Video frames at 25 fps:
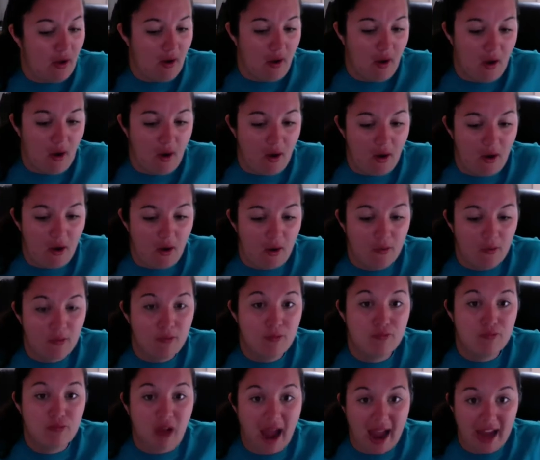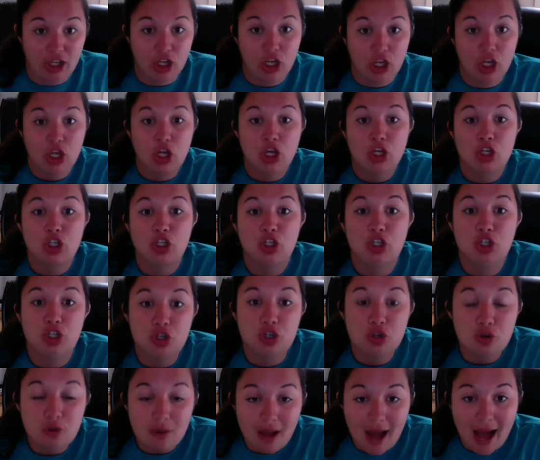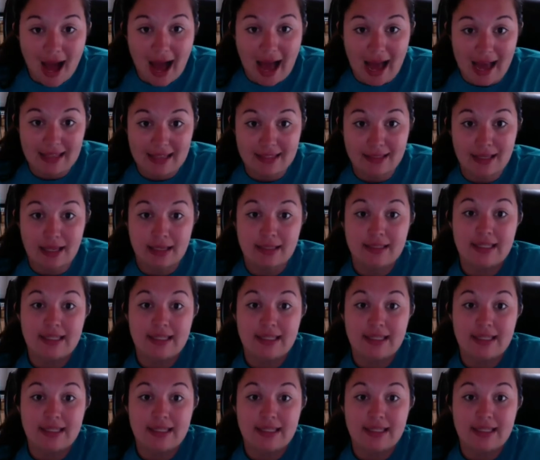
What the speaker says: All right. You guys